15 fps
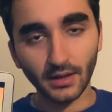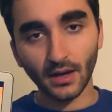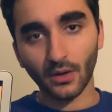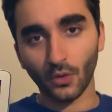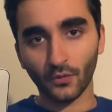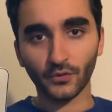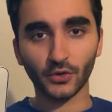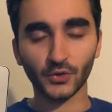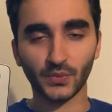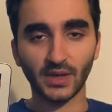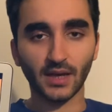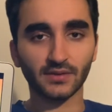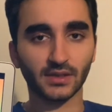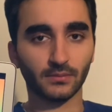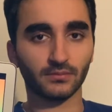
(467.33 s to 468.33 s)
Of course we have
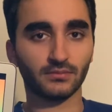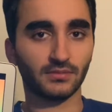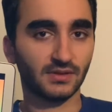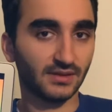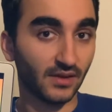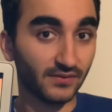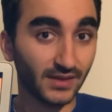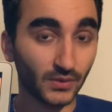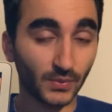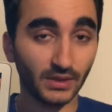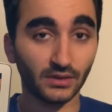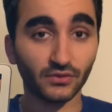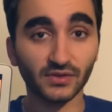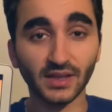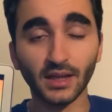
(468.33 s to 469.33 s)
some stuff that we need
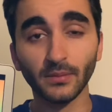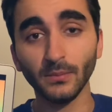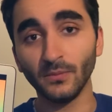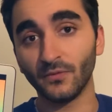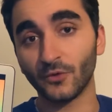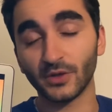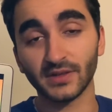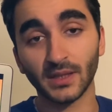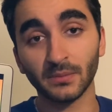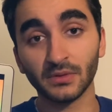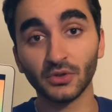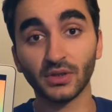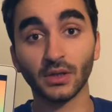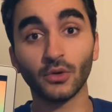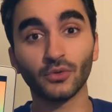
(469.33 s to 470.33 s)
to sell. For example, you
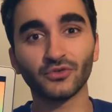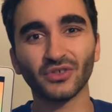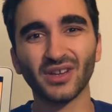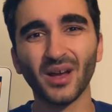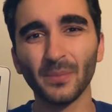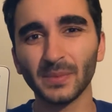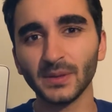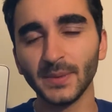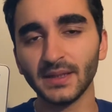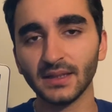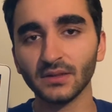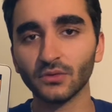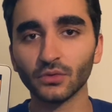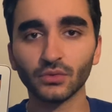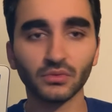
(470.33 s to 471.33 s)
can go to a company meeting
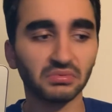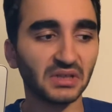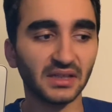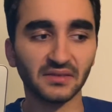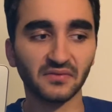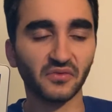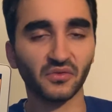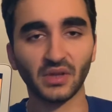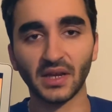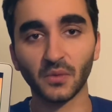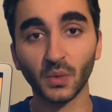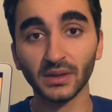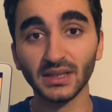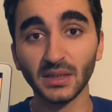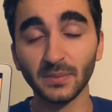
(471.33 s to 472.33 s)
to get for like
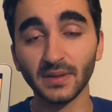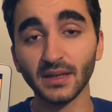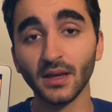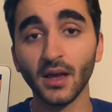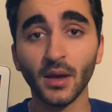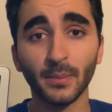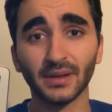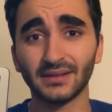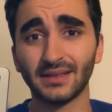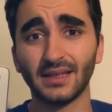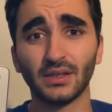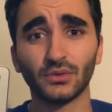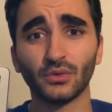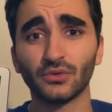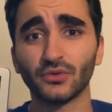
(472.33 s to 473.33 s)
one EP, but they can
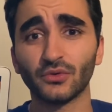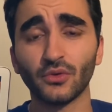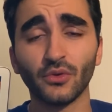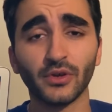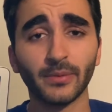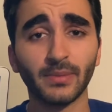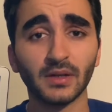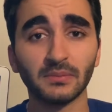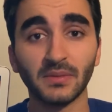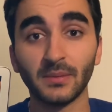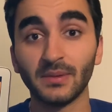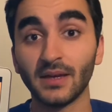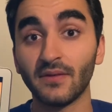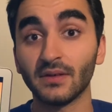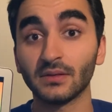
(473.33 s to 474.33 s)
also talk about maybe
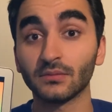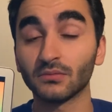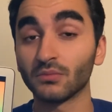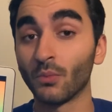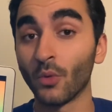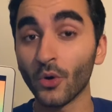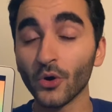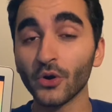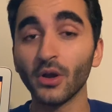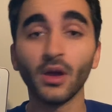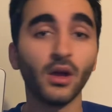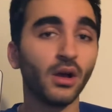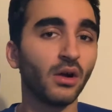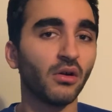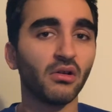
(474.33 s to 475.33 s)
having more,
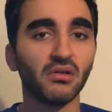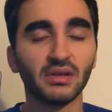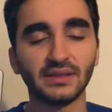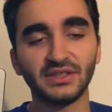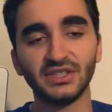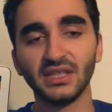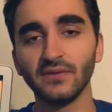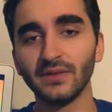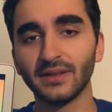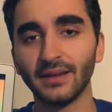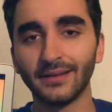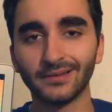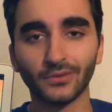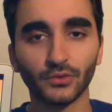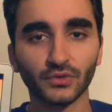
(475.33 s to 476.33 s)
or in GV they
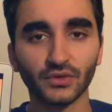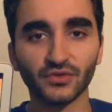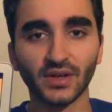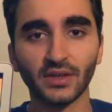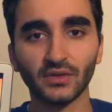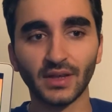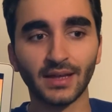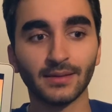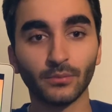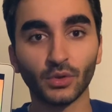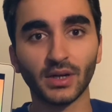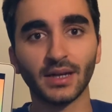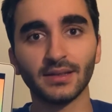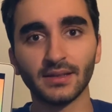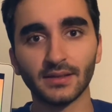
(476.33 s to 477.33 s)
can also try to add more
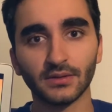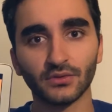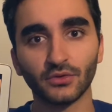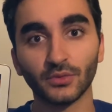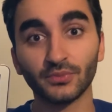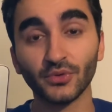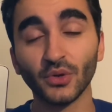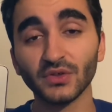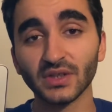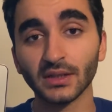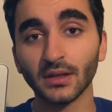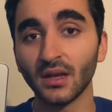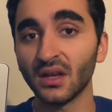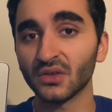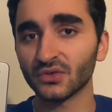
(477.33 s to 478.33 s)
ideas into the project.
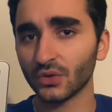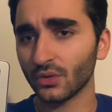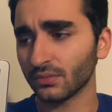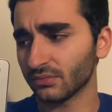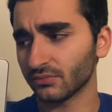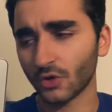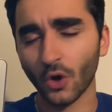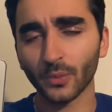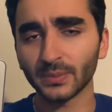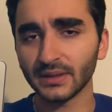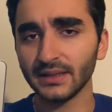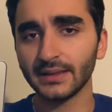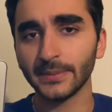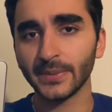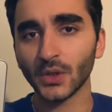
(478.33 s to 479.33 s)
So
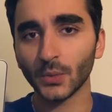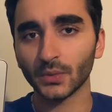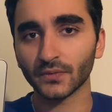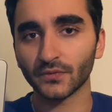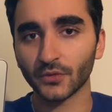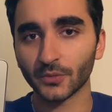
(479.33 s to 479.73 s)
completely be open for